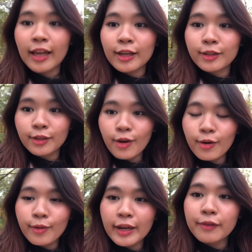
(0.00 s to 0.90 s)

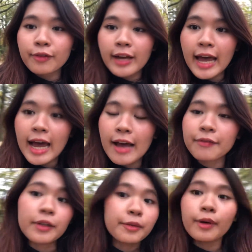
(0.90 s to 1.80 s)
So if you have
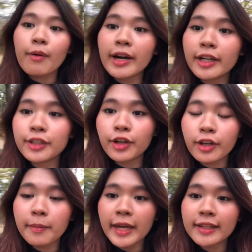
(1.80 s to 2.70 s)
the required
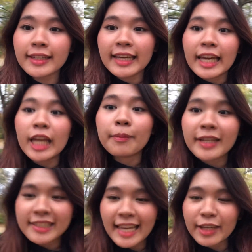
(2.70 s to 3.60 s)
document, it
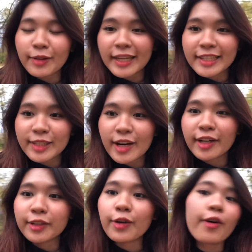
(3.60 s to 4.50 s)
means that you can start
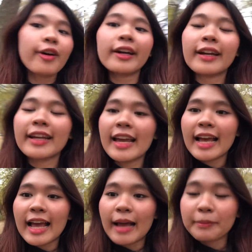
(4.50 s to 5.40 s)
your
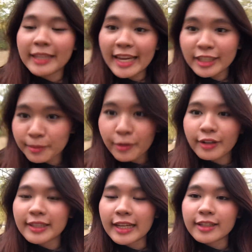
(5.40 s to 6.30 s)
application
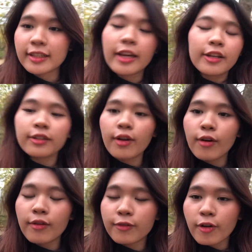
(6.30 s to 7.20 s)
process.
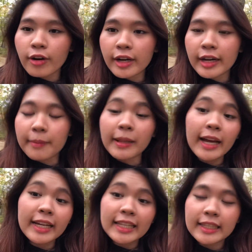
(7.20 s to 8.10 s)
So for
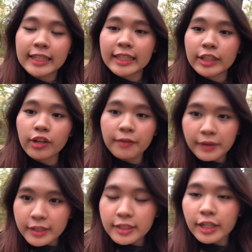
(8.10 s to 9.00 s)
applying the
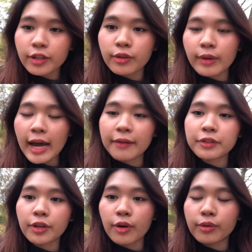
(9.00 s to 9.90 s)
university, you have to
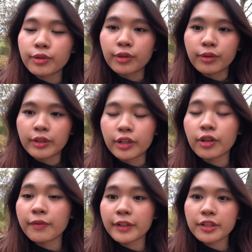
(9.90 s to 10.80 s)
go to the
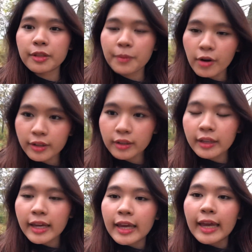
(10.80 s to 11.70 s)
university portal
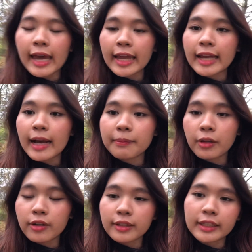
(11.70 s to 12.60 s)
and
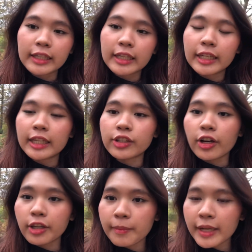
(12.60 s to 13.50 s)
upload the
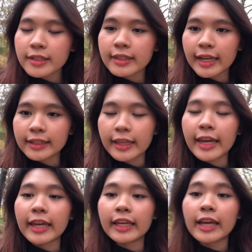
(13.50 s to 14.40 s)
documents that
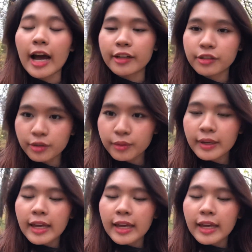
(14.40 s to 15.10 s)
they ask you.